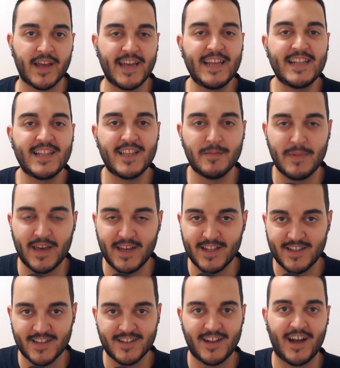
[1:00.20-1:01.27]

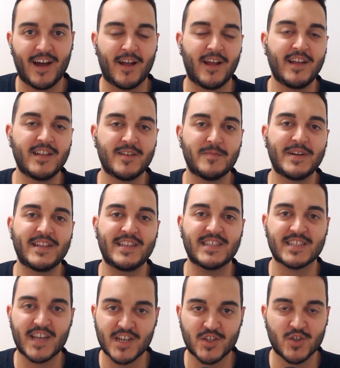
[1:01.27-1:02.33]
intimate
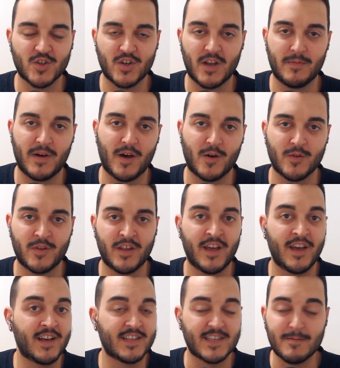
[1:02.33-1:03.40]
discussion about
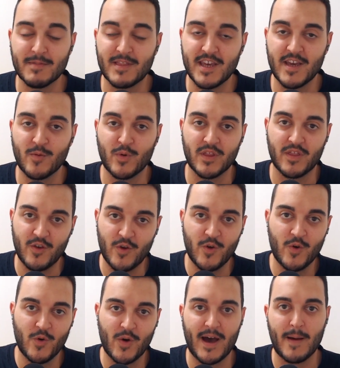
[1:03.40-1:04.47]
something with
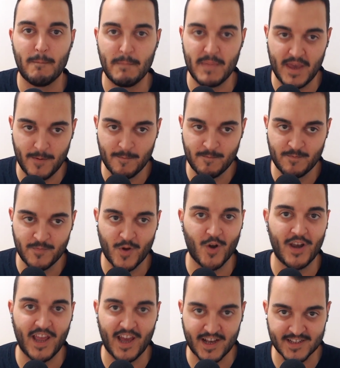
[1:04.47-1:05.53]
you and me,
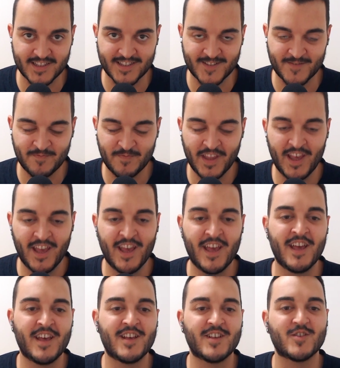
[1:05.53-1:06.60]
only us.
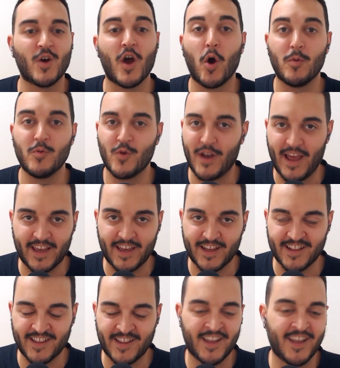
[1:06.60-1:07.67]
So I hope you like it.
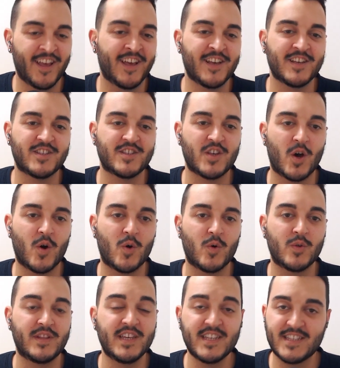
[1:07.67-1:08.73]

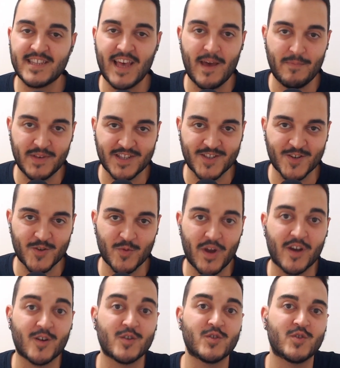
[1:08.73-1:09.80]
So this episode, we
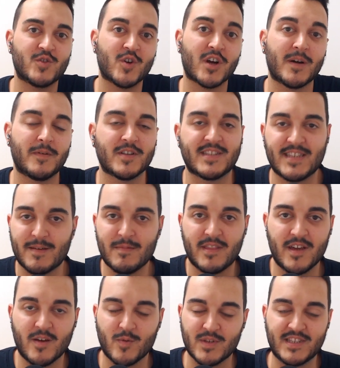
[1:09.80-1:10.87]
are going to talk about
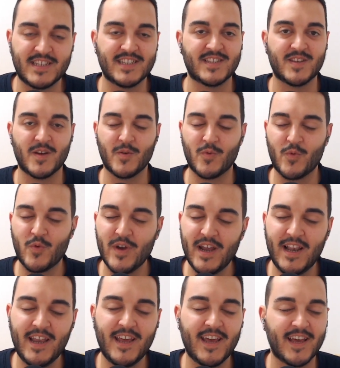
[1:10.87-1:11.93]
something which is
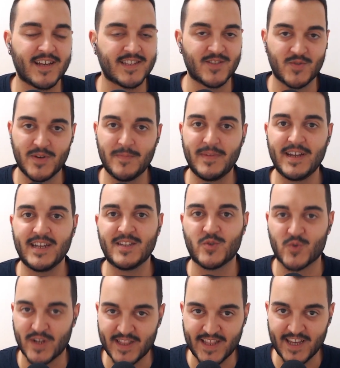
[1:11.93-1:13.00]
really extremely
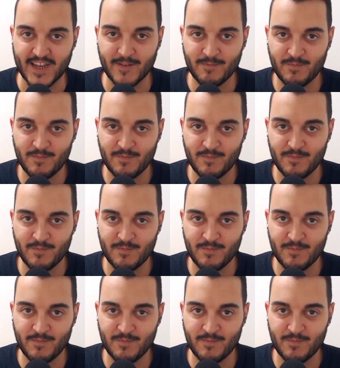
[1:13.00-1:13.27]
trendy.